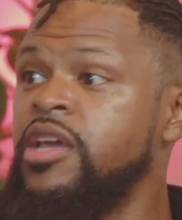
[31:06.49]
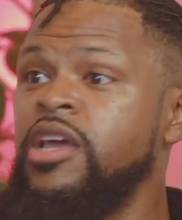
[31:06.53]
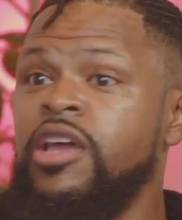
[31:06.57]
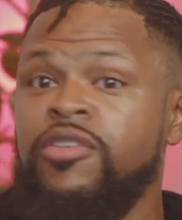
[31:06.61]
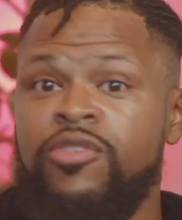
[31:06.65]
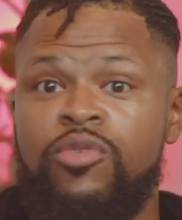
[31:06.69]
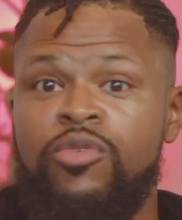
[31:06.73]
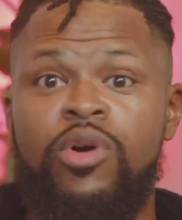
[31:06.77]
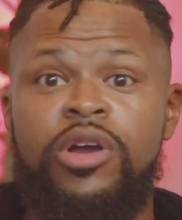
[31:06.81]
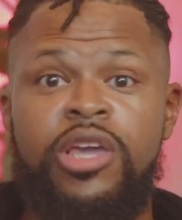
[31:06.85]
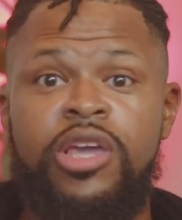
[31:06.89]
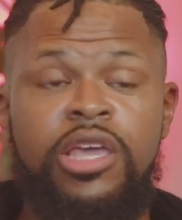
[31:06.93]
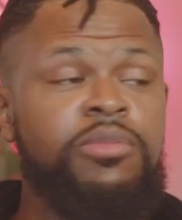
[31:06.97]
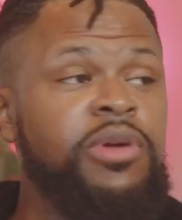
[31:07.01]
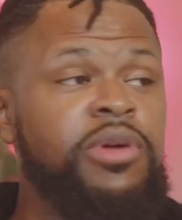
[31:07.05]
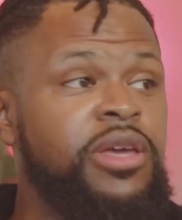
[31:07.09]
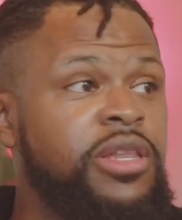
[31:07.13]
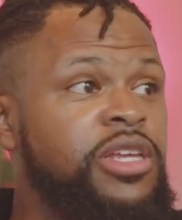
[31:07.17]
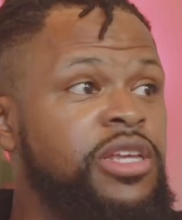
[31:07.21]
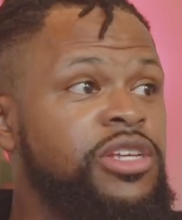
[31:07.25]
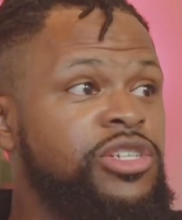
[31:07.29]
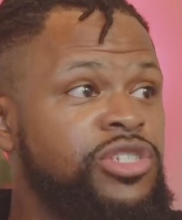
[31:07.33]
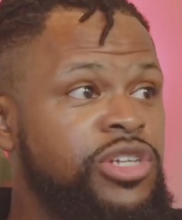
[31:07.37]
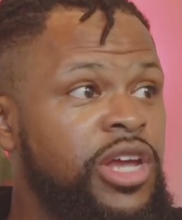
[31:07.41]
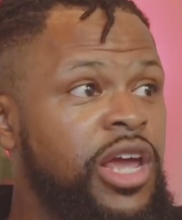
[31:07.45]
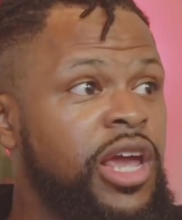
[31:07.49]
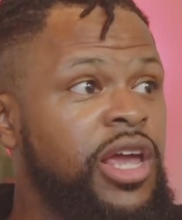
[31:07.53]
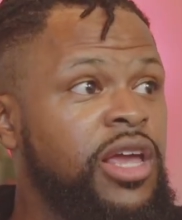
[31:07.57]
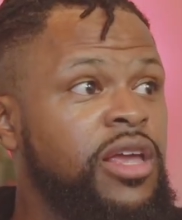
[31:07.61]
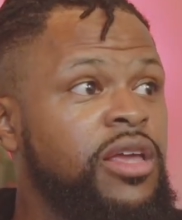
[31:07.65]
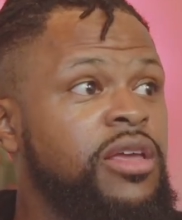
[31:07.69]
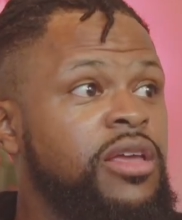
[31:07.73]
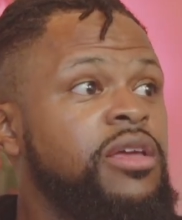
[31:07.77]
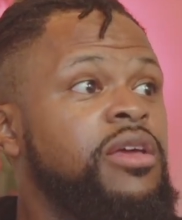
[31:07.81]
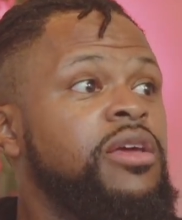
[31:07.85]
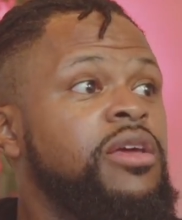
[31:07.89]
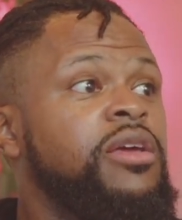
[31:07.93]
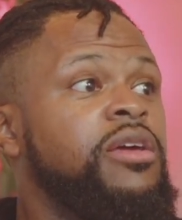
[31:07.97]
If you want to keep getting this check,
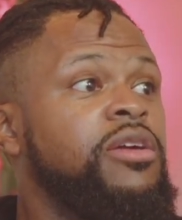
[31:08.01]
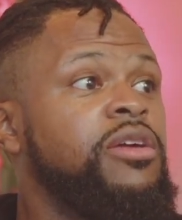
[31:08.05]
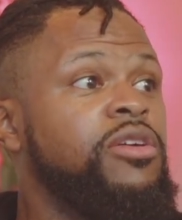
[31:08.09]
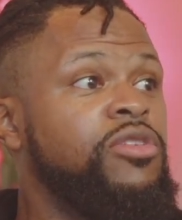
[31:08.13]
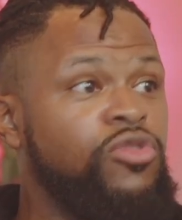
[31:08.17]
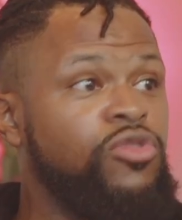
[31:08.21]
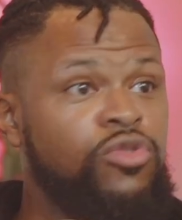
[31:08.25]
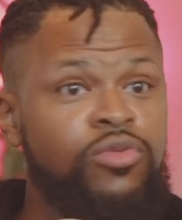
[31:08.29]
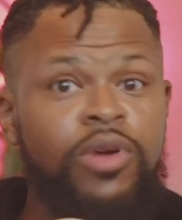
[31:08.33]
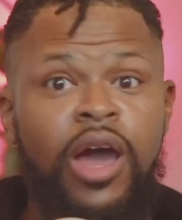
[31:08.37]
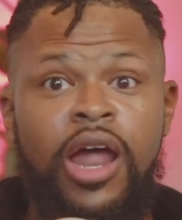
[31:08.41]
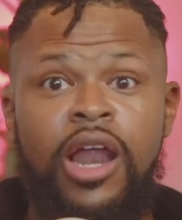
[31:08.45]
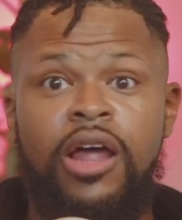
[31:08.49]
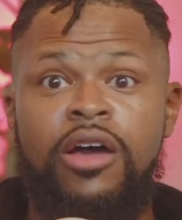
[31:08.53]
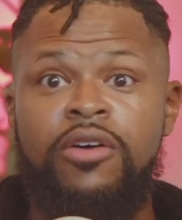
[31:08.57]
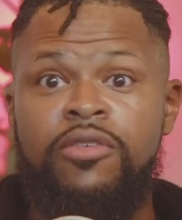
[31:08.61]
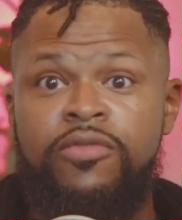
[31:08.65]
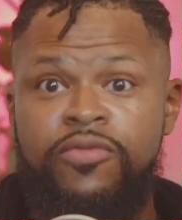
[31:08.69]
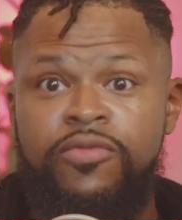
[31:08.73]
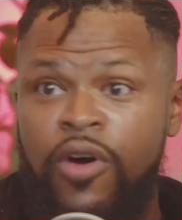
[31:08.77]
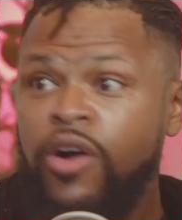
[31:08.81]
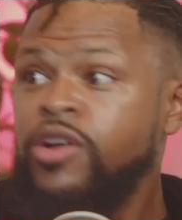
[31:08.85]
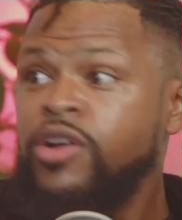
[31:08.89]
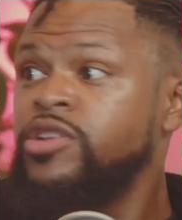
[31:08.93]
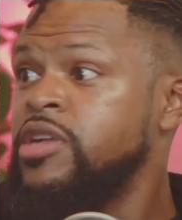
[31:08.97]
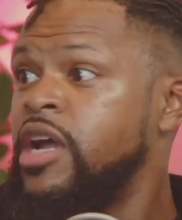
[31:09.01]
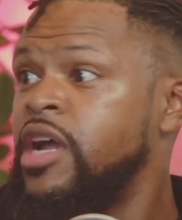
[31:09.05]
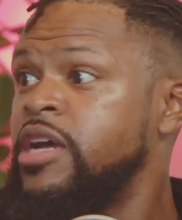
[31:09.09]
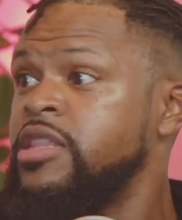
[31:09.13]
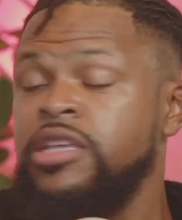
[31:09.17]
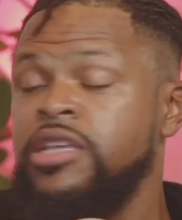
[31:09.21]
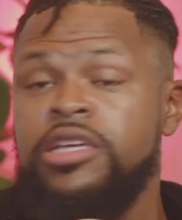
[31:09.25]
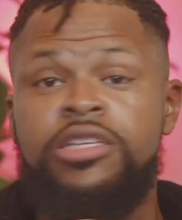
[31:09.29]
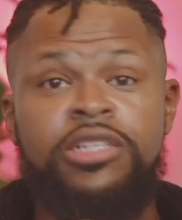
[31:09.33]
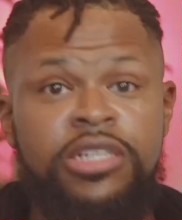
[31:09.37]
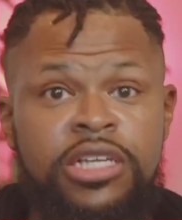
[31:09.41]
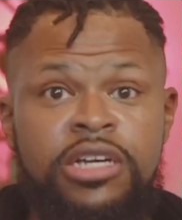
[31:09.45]
you got to function like this,